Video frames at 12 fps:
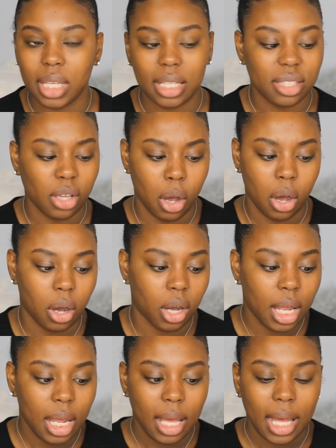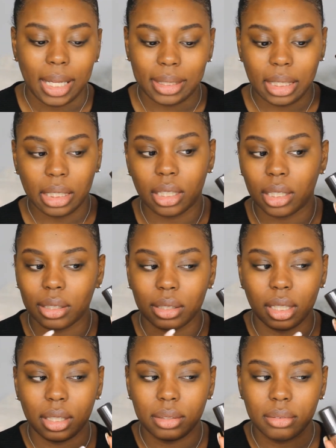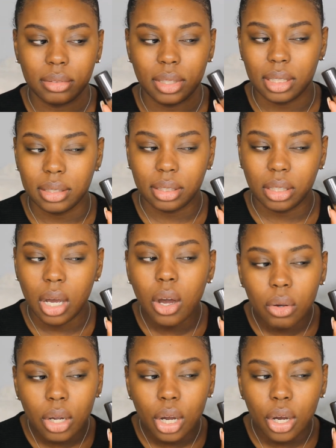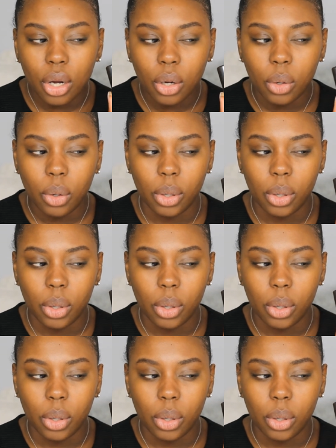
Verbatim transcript: I saw, I think a cocoa